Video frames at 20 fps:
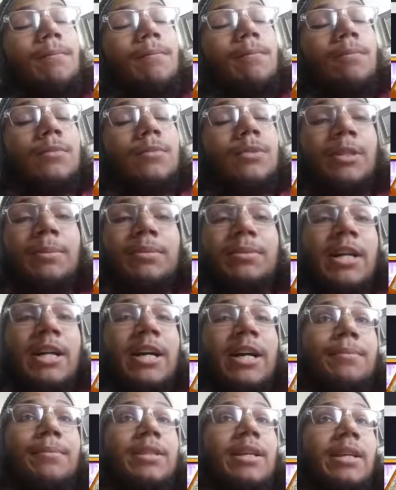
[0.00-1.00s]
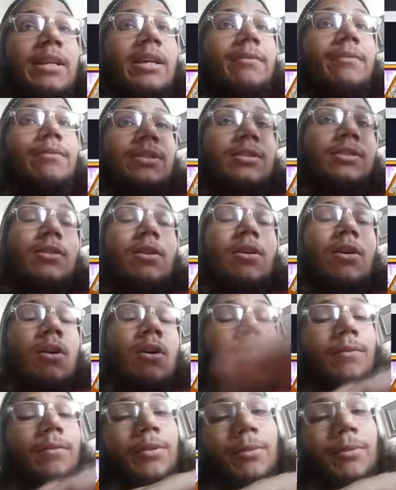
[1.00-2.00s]
Sometimes they give us all
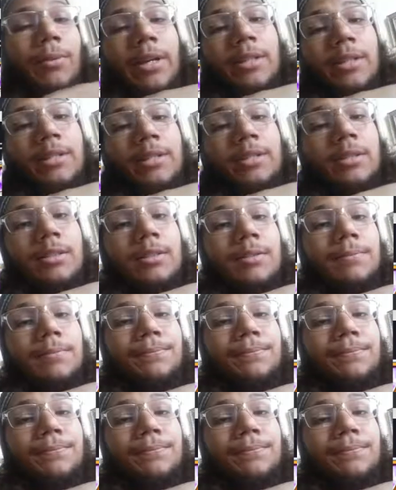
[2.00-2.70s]
of the raids